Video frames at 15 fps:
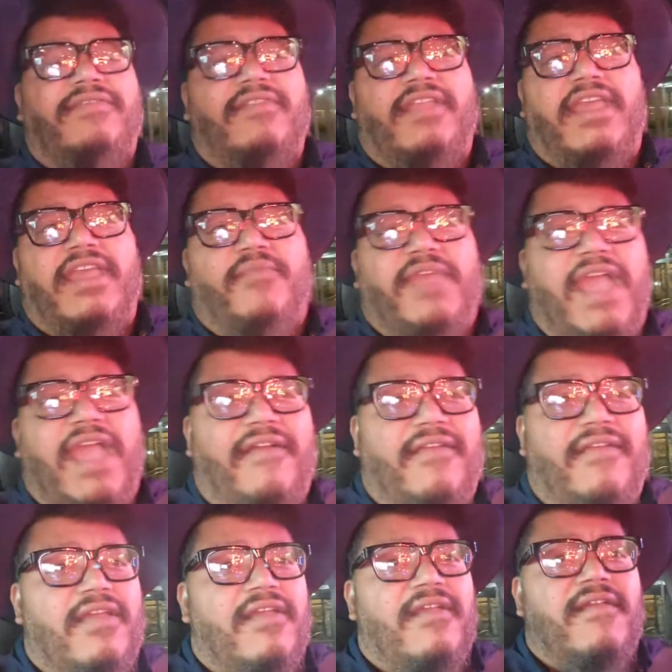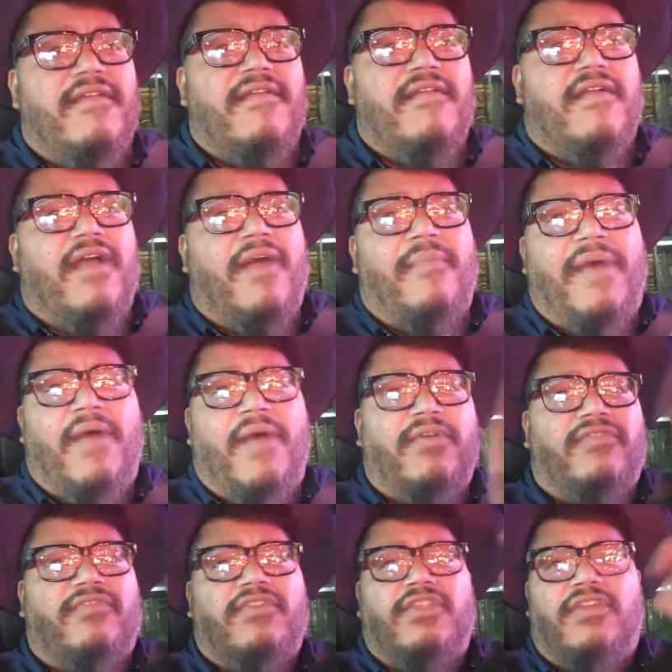about today
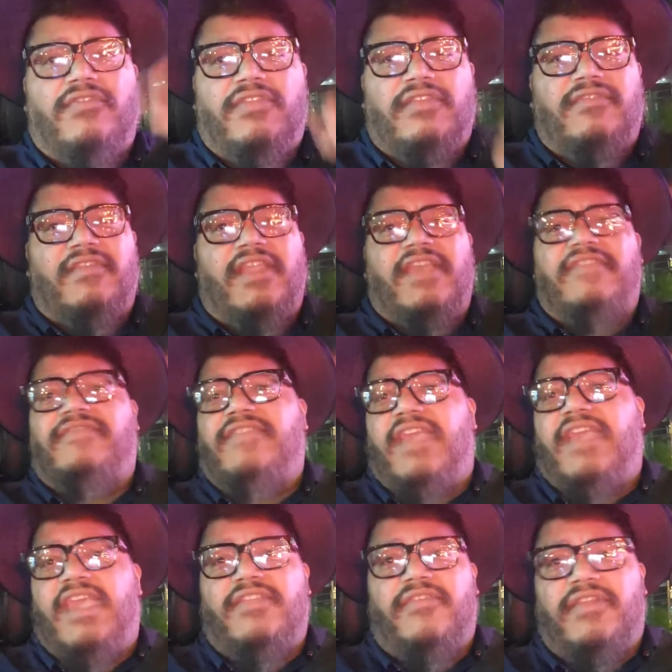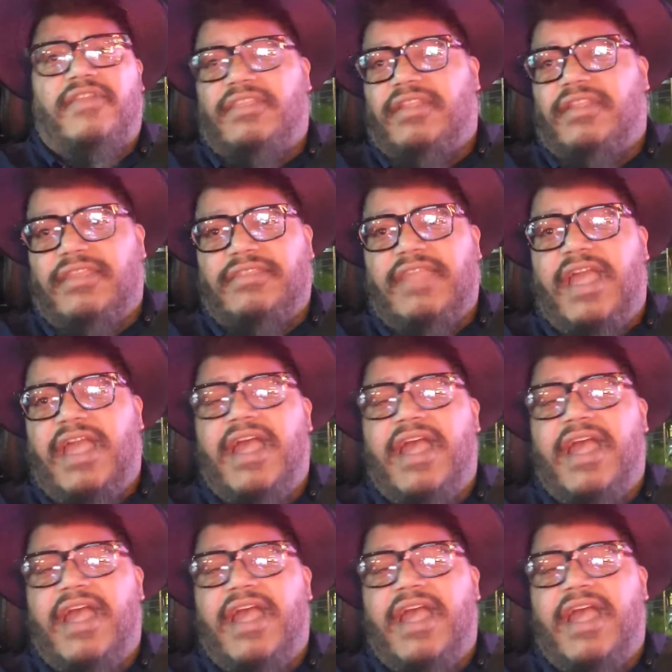about what's the today's date or anything like